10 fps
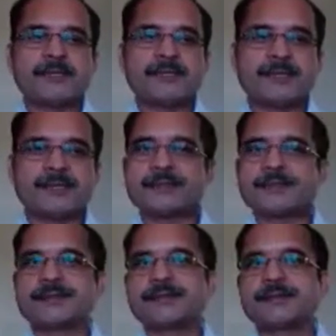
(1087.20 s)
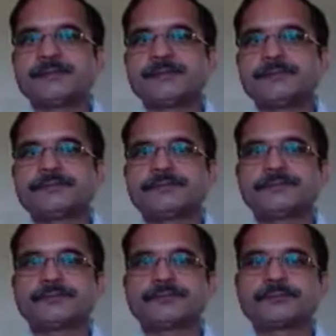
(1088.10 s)
Okay.
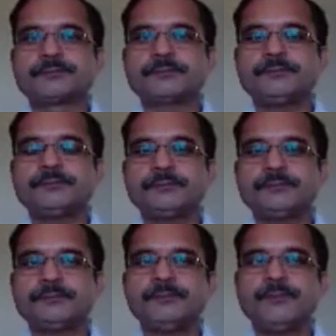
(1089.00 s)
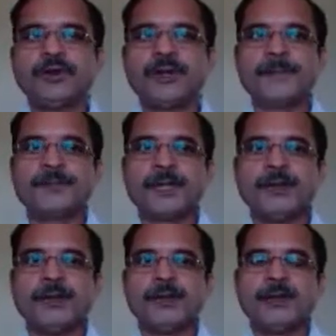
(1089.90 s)
So as you can see, the same thing
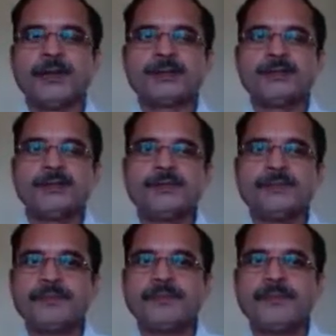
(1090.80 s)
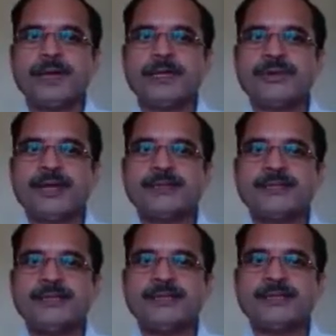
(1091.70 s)
here. On one side there is an
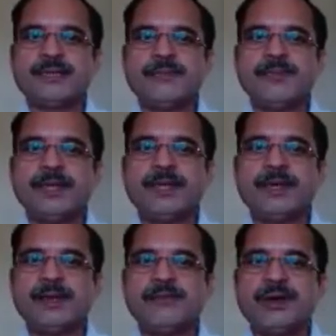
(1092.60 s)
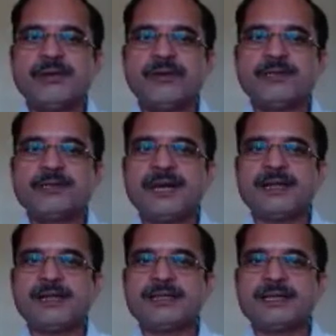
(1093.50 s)
electrode, other side there is an
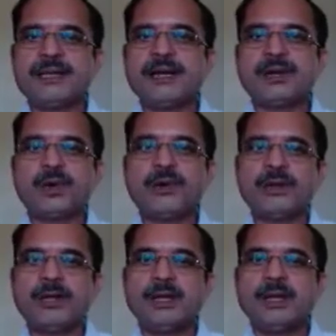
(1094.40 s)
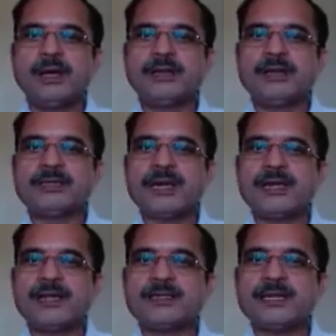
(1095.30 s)
electrolyte. In
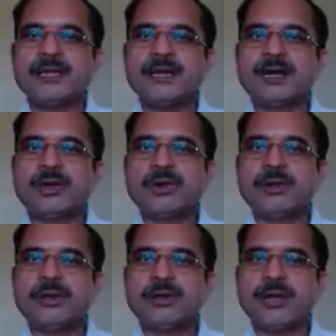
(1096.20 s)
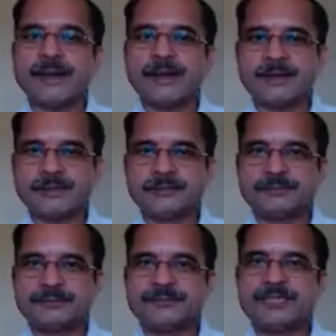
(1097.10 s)
chemistry, you might have seen this:
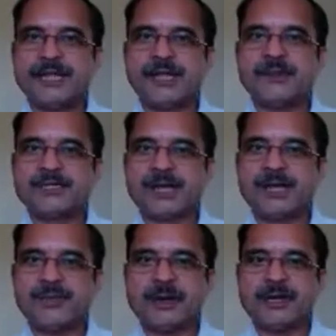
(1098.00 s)
cations, anions.